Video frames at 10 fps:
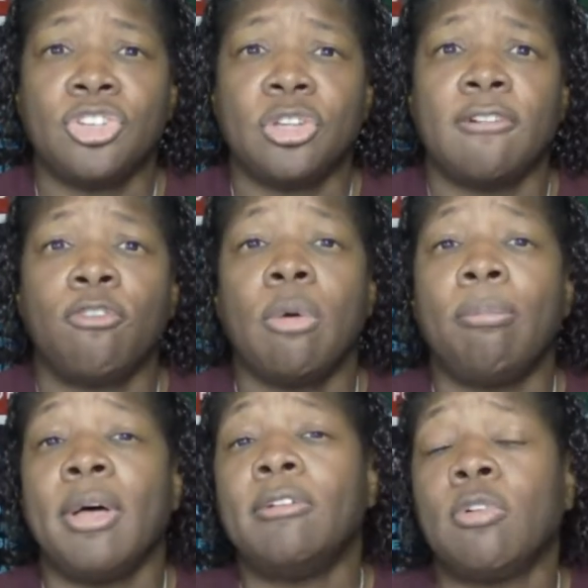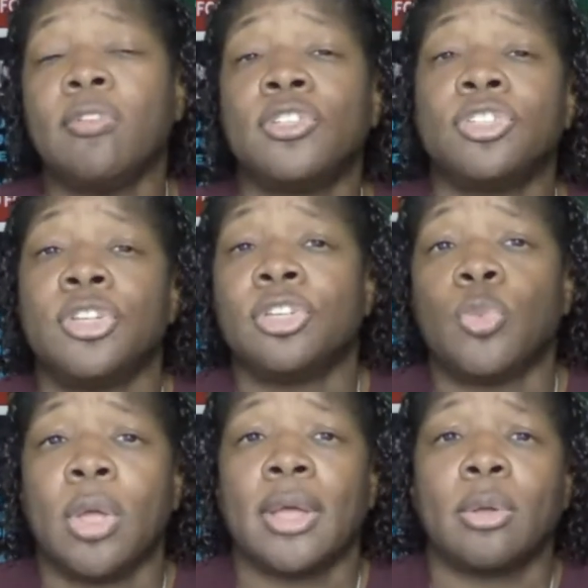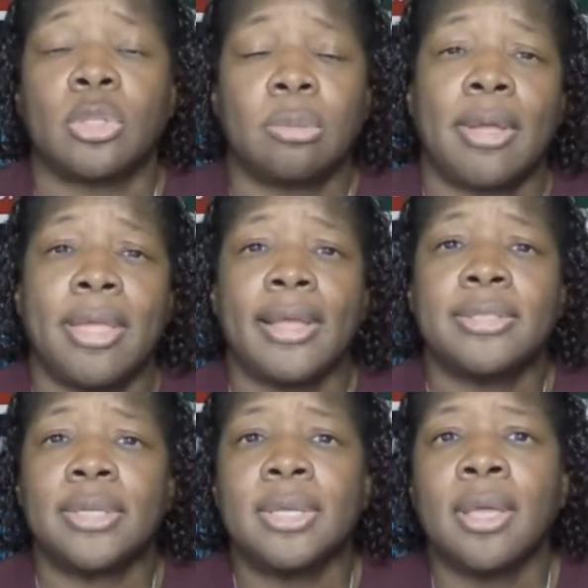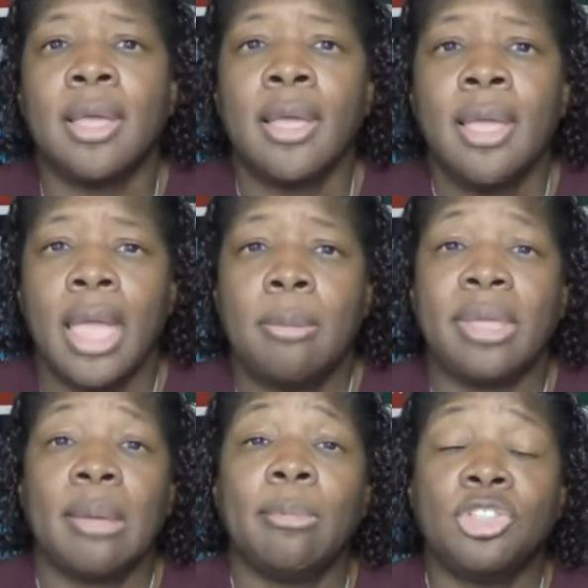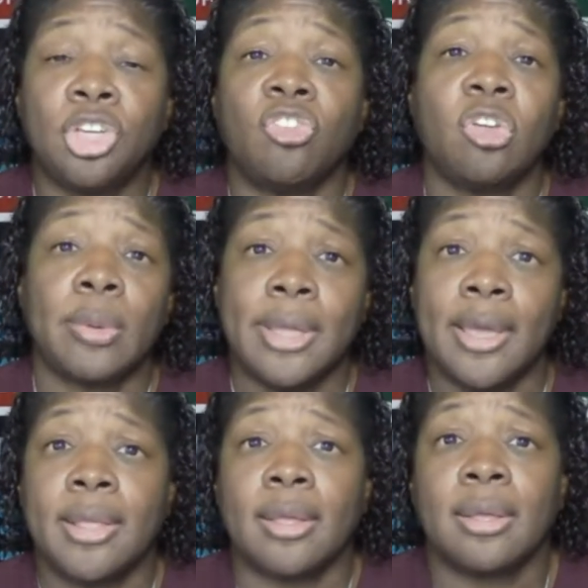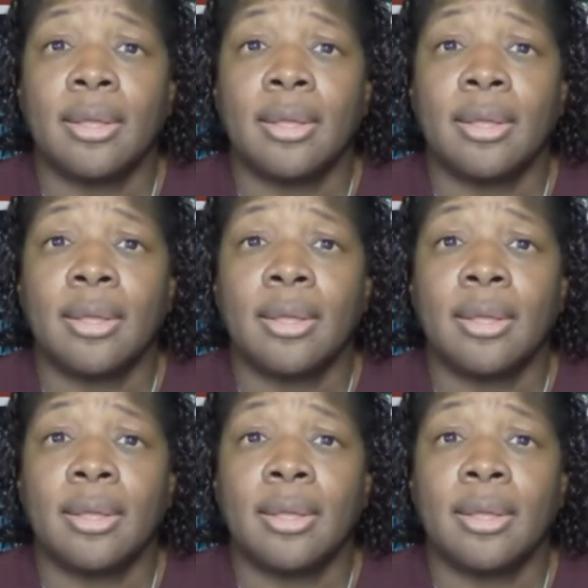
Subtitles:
Fort Belvoir, Virginia is where I did my AIT, and became a generator mechanic.